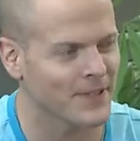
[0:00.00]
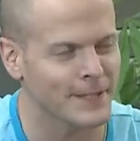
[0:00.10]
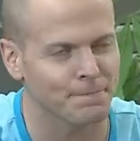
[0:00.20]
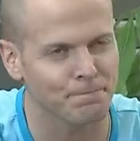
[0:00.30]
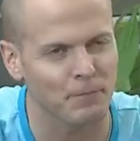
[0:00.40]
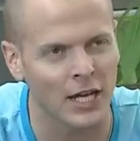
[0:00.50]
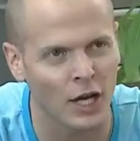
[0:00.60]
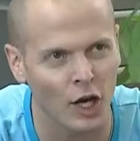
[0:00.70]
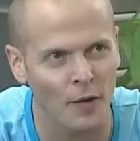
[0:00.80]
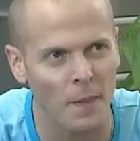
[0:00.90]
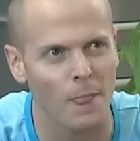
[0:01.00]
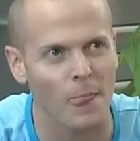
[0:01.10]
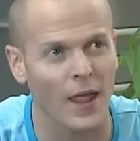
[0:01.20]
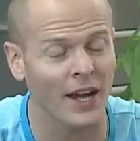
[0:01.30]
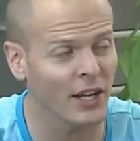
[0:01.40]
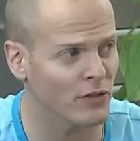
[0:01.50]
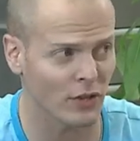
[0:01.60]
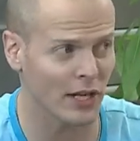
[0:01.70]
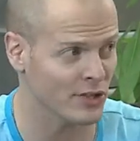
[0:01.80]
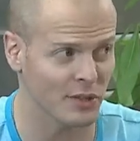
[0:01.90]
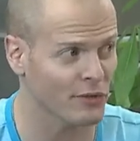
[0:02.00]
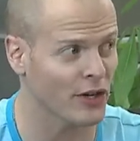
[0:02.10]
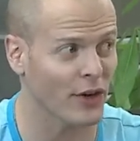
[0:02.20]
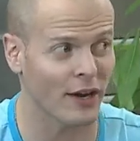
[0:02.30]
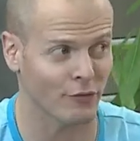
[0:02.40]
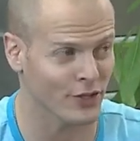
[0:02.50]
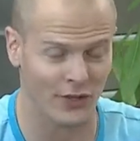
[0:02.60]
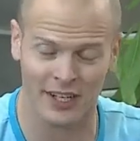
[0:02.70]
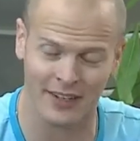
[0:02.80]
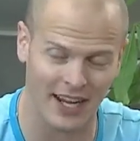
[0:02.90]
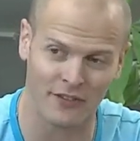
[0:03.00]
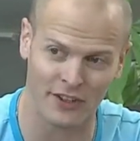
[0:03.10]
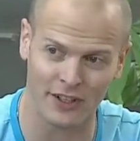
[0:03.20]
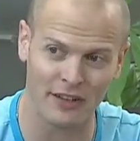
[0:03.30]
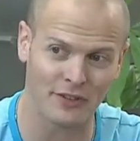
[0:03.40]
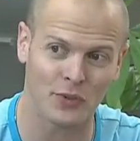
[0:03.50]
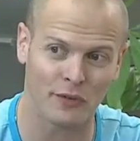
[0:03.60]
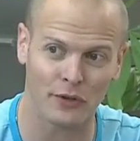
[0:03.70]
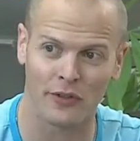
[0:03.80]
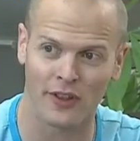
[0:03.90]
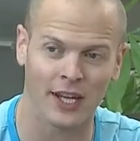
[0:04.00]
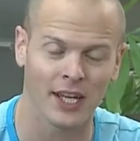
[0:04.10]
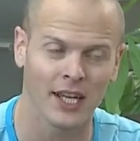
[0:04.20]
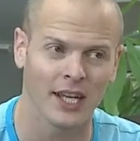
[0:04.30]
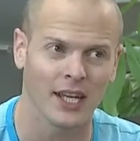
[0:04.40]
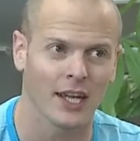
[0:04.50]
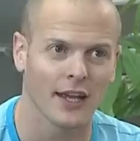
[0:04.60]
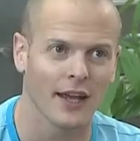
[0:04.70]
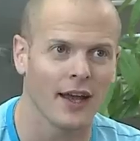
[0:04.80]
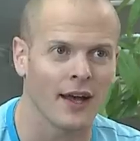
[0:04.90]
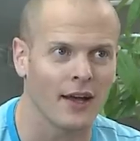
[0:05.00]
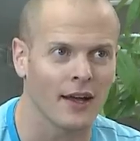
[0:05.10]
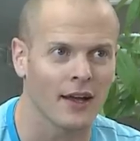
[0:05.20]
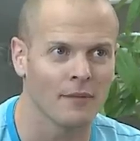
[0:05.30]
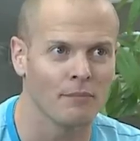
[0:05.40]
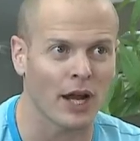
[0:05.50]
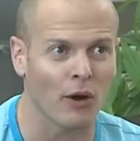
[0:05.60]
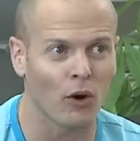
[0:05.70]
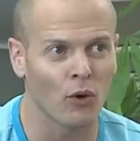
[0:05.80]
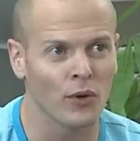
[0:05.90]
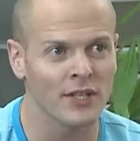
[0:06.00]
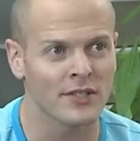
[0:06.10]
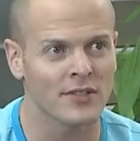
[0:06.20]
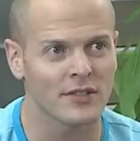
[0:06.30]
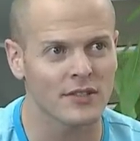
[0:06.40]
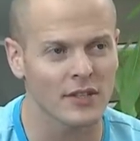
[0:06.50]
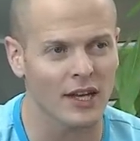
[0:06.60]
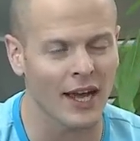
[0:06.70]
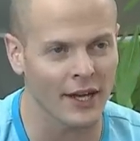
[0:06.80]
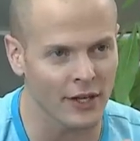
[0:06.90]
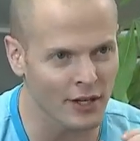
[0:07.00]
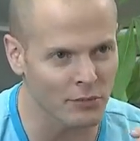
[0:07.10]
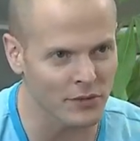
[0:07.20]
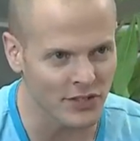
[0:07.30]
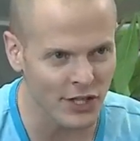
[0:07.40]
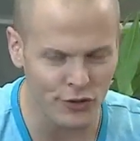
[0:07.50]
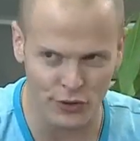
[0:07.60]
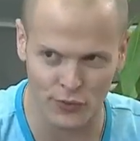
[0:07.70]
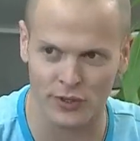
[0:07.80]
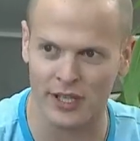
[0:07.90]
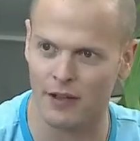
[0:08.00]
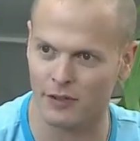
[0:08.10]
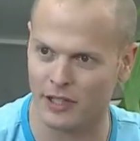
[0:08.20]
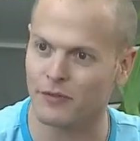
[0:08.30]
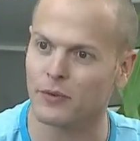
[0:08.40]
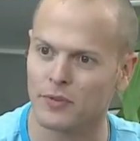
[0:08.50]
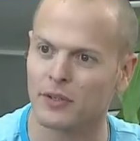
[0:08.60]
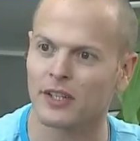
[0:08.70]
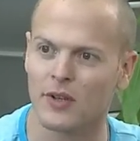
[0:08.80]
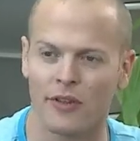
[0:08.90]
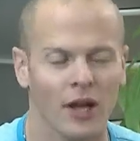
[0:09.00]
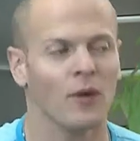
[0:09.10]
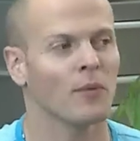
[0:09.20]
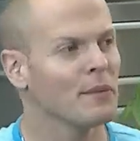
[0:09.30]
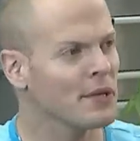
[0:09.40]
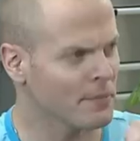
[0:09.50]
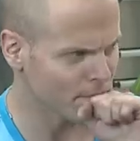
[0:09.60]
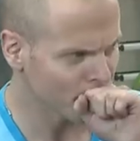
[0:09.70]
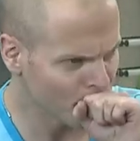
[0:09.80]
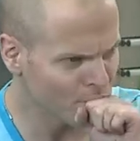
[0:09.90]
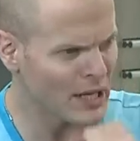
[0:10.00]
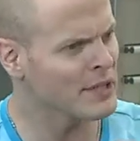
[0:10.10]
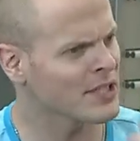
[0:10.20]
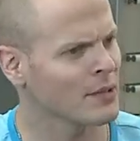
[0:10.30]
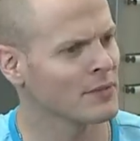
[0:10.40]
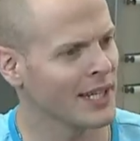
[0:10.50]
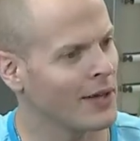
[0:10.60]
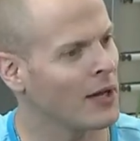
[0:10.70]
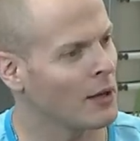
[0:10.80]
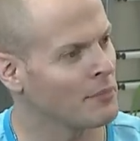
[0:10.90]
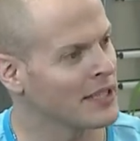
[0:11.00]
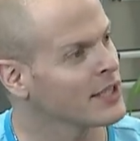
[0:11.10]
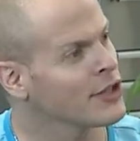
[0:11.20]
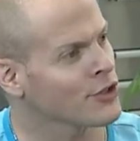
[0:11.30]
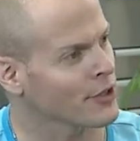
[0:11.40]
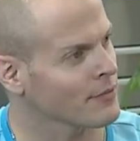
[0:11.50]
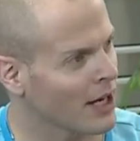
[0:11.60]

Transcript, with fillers: Right. Uh, I never thought I was going to be a writer ever, so I didn't have the 11, 12 year old thing. Right. Uh, but I always, I had a number of teachers really heavily influenced me, and so I thought, well, maybe, maybe someday I'll, I'll be a teacher.